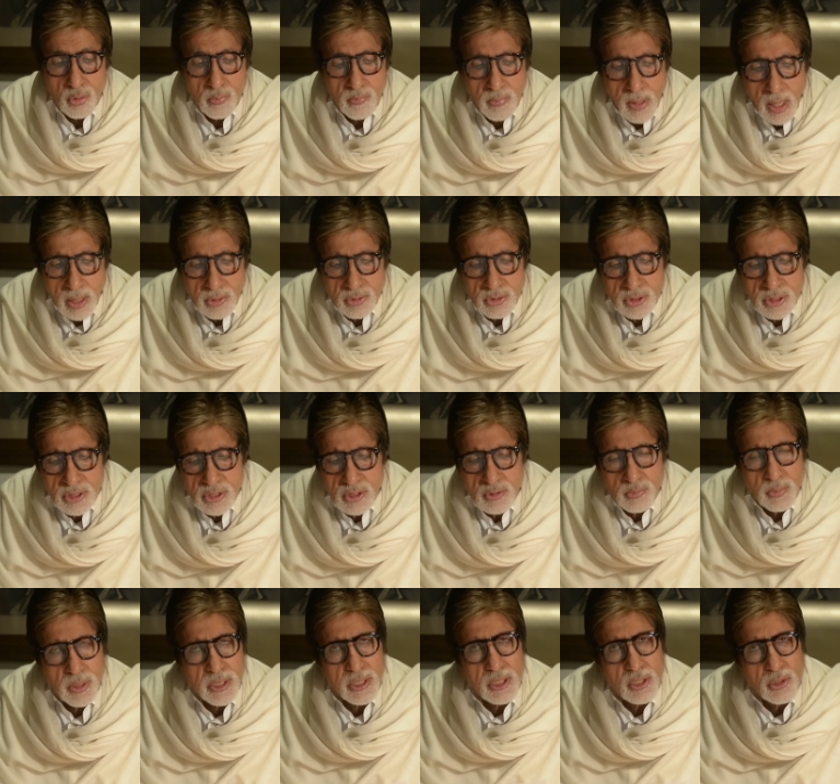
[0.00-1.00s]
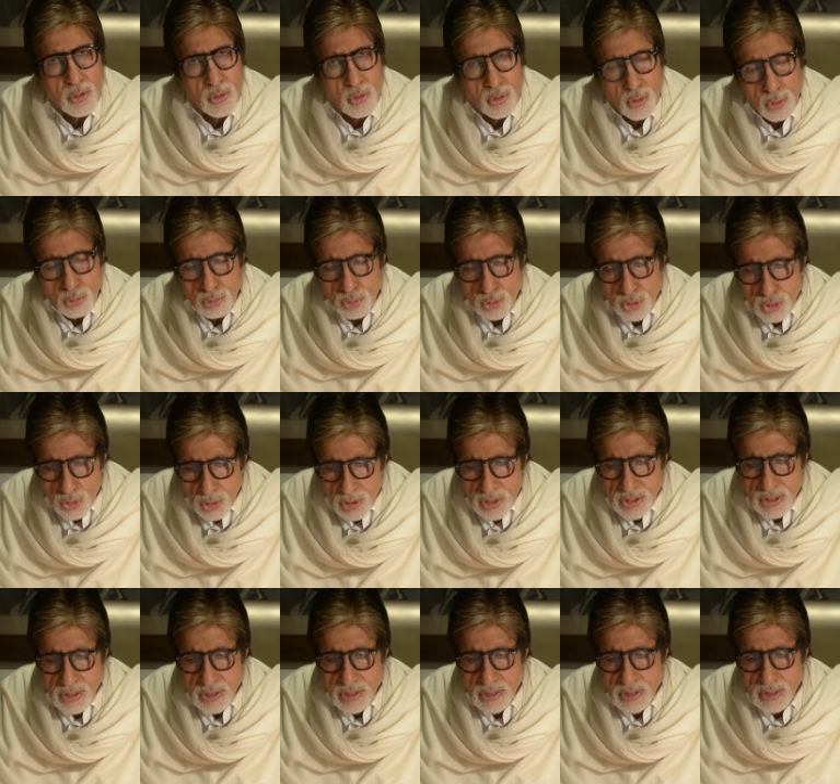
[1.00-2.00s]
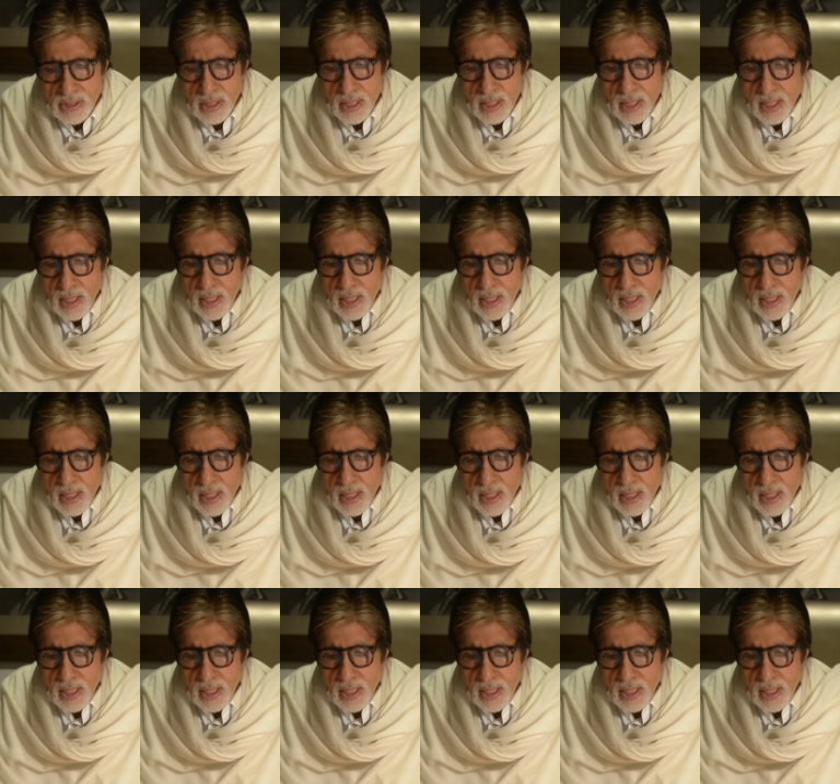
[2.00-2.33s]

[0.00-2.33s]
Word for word: own boundaries, making your own choices,